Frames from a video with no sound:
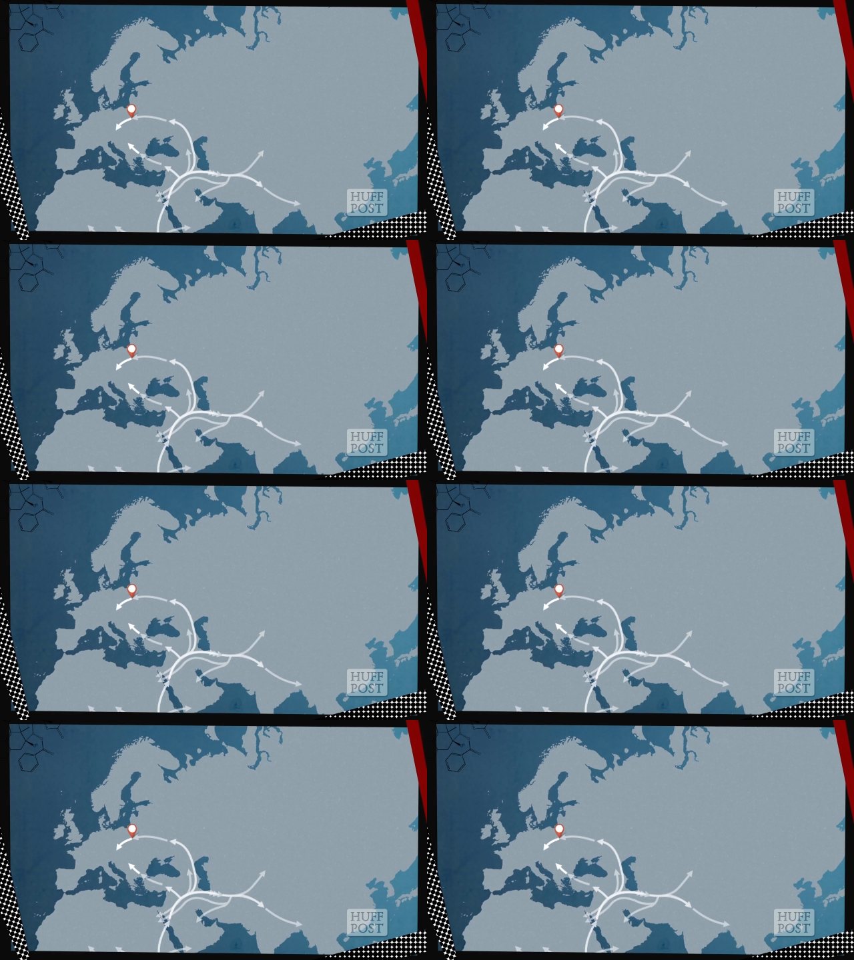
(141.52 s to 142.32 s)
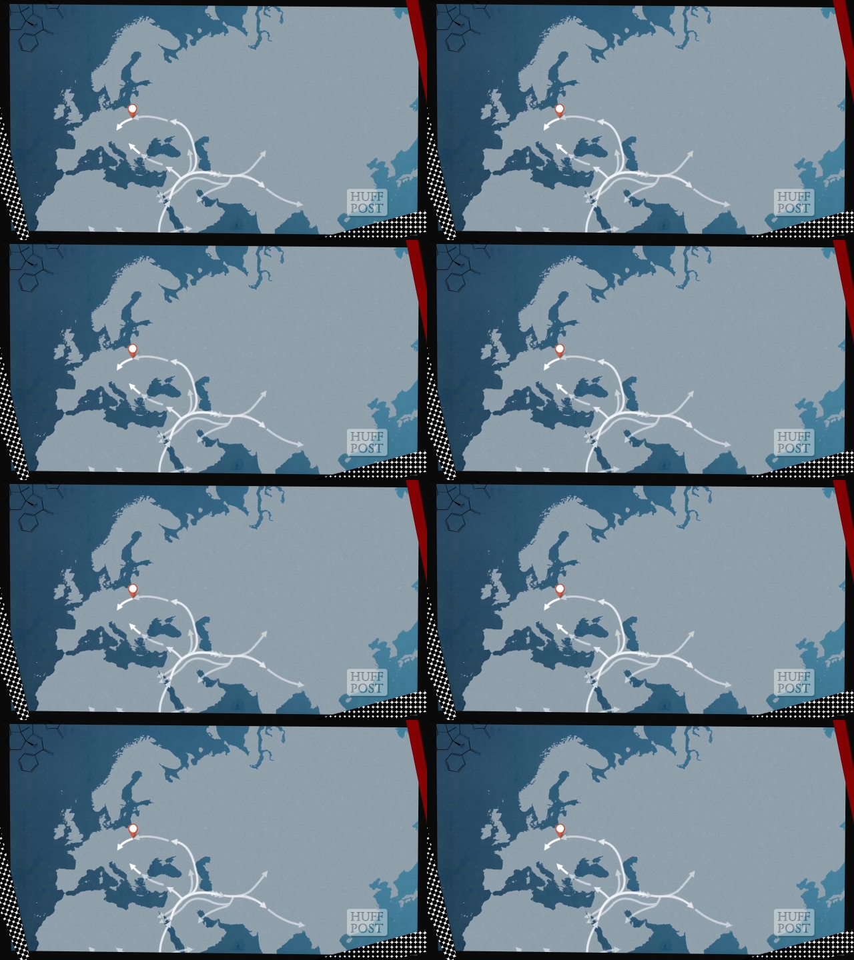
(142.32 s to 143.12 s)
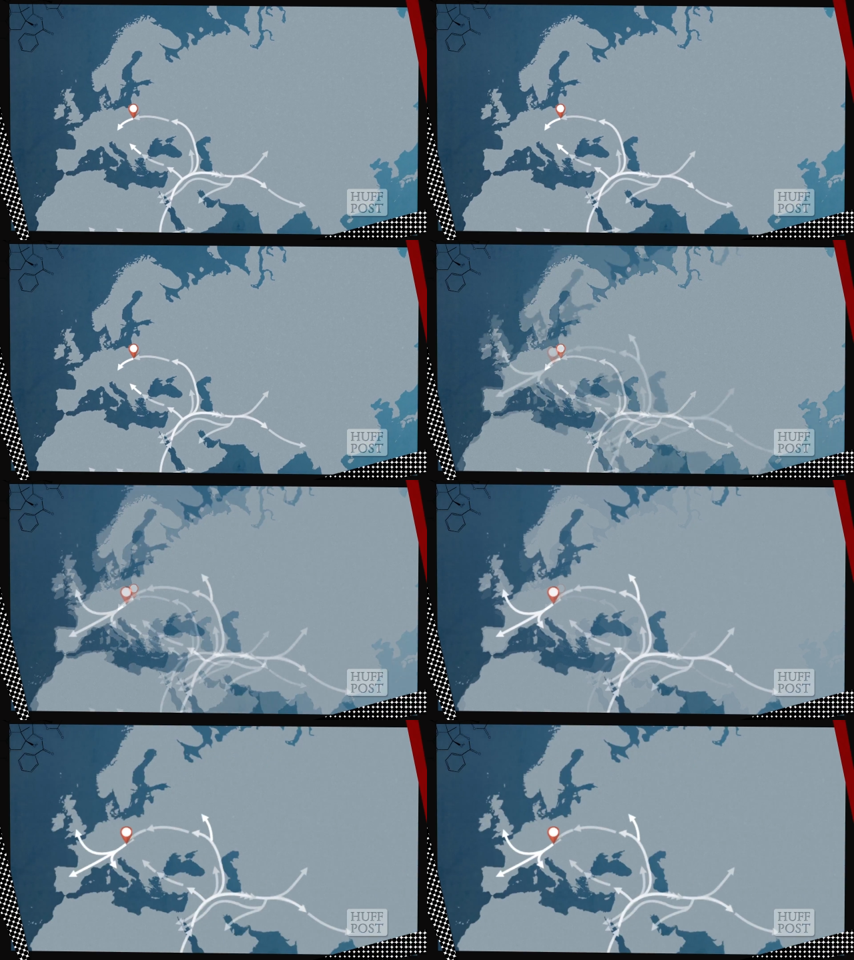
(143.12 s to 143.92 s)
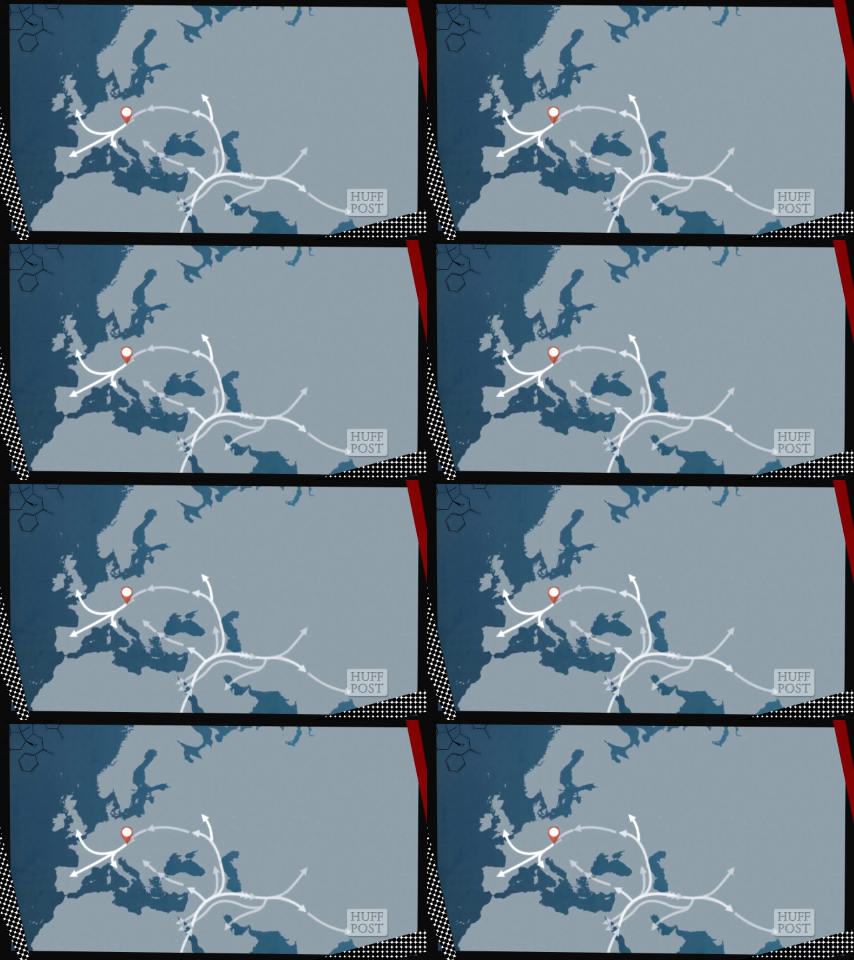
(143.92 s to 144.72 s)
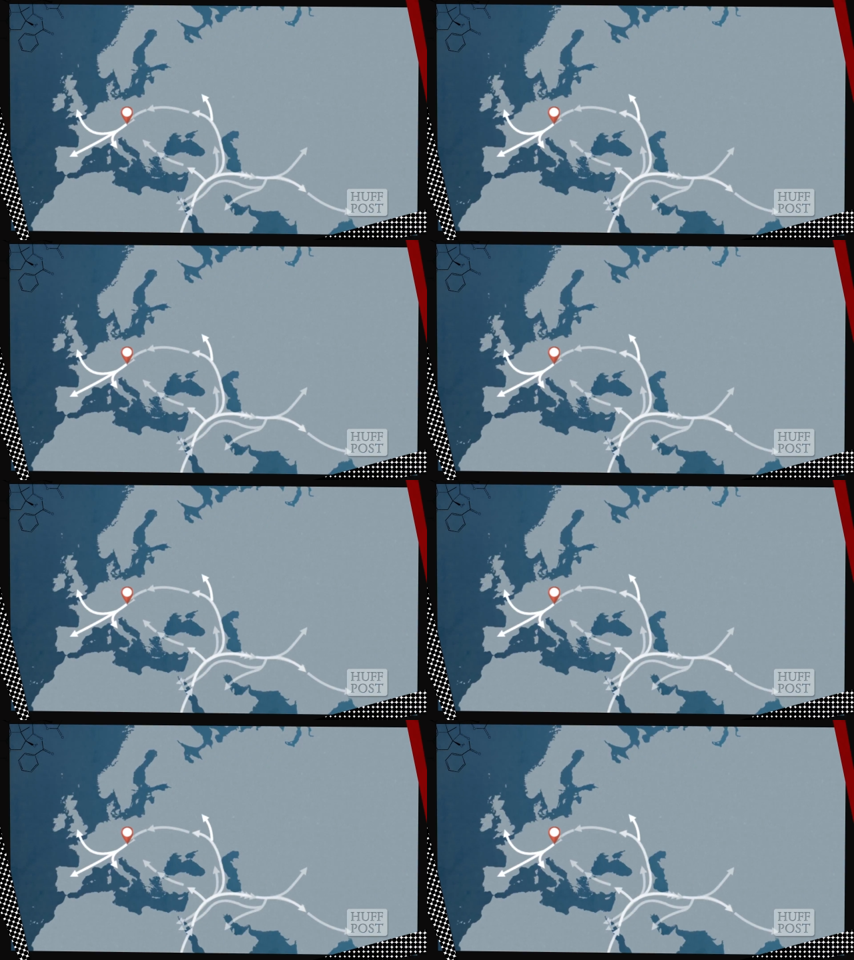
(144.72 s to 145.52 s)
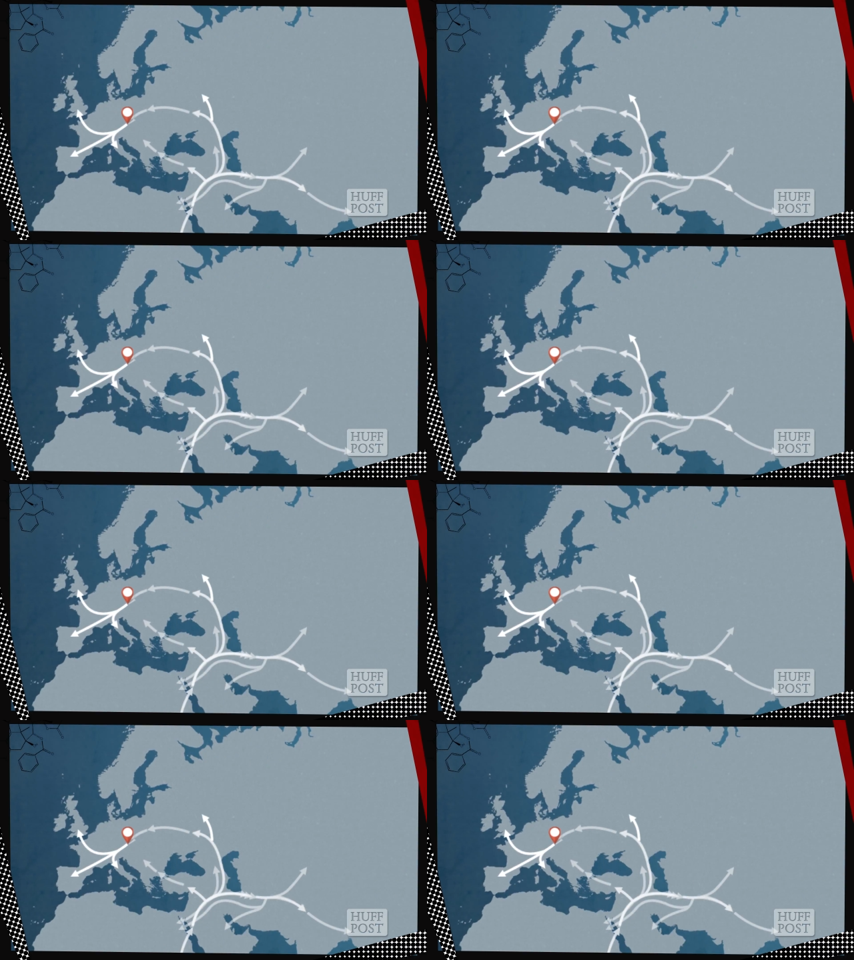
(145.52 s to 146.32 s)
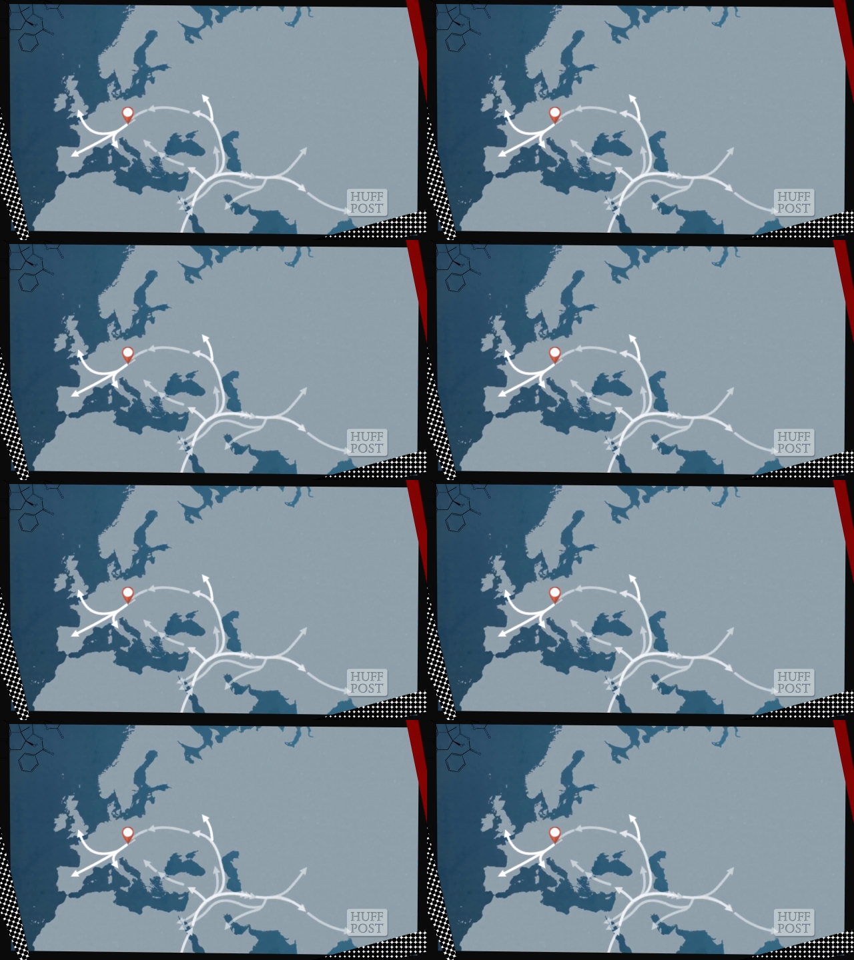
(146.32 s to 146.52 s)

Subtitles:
No face is visible, so there are no lips to read.